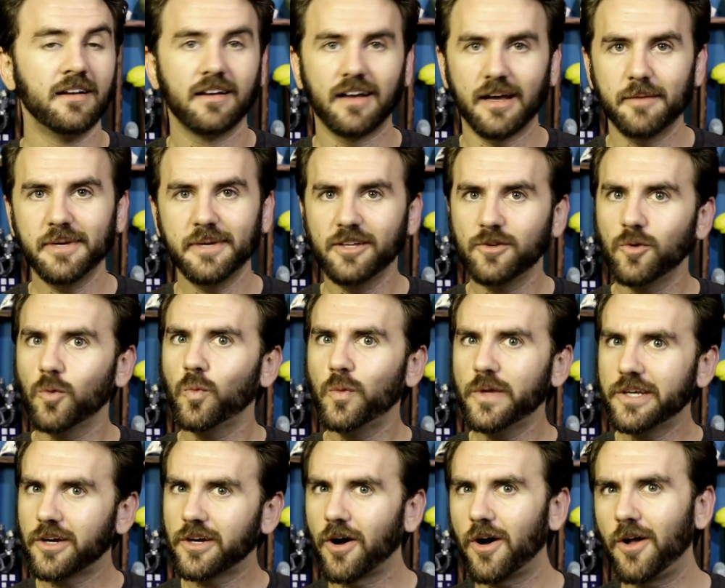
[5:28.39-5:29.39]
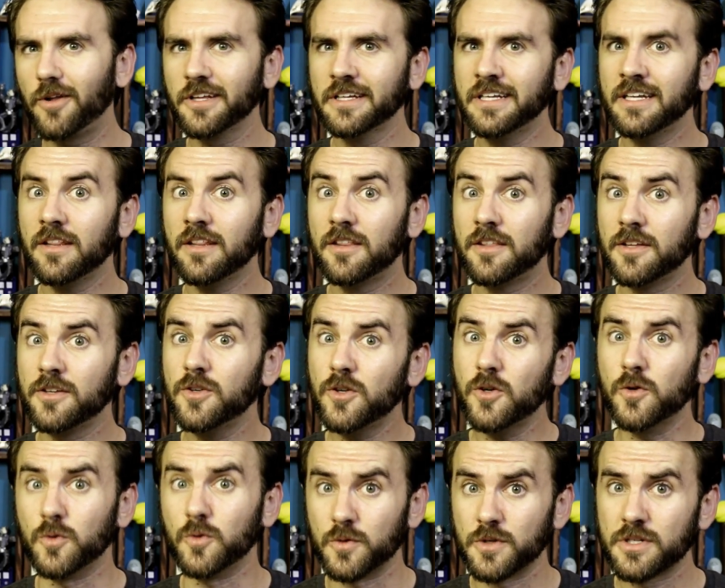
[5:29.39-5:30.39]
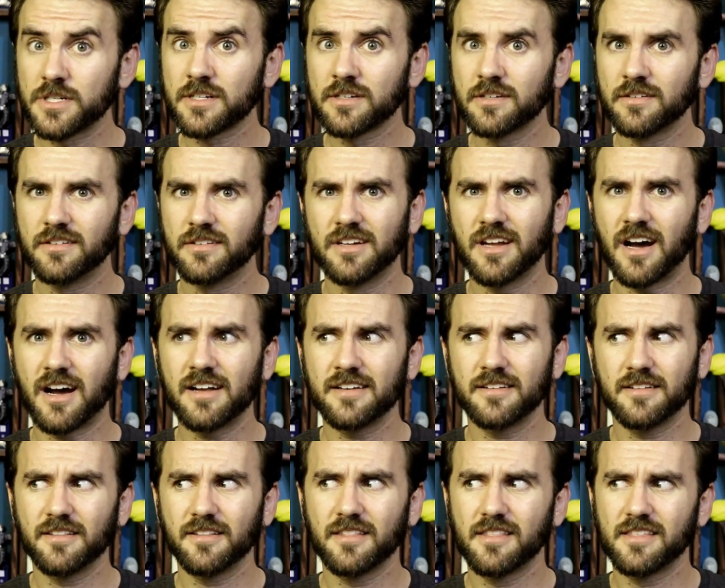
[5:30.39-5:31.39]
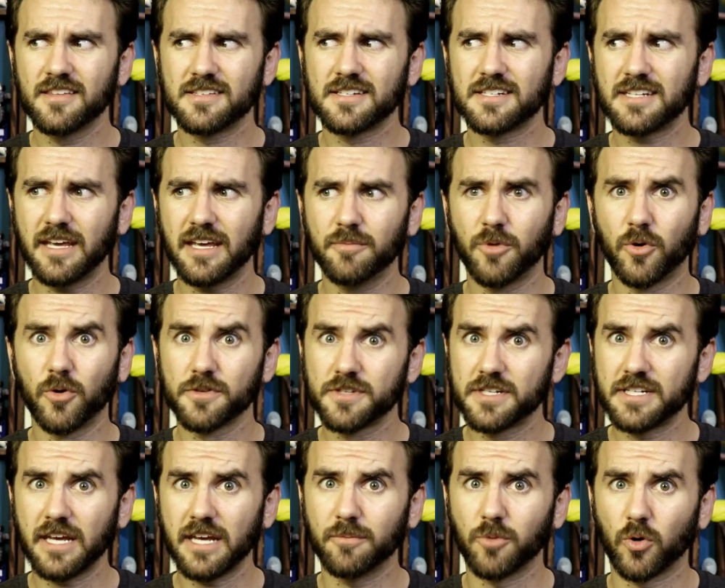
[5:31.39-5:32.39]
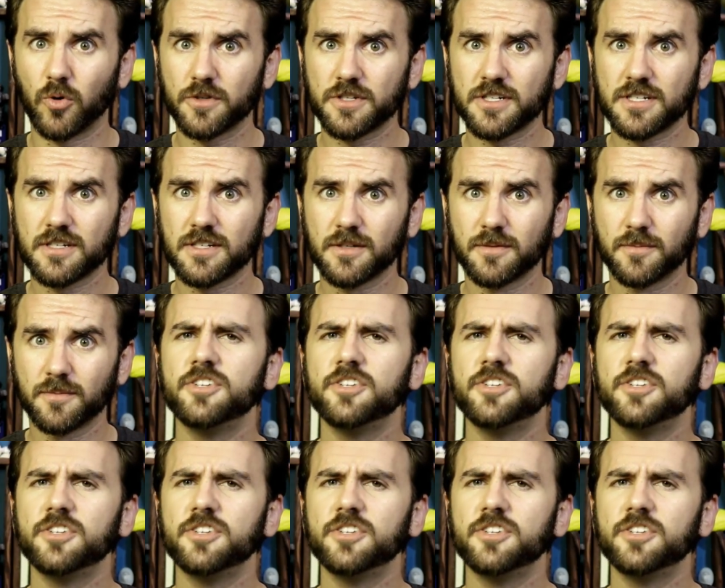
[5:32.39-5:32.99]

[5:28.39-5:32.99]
I mean, we call it the news, not the same old same olds.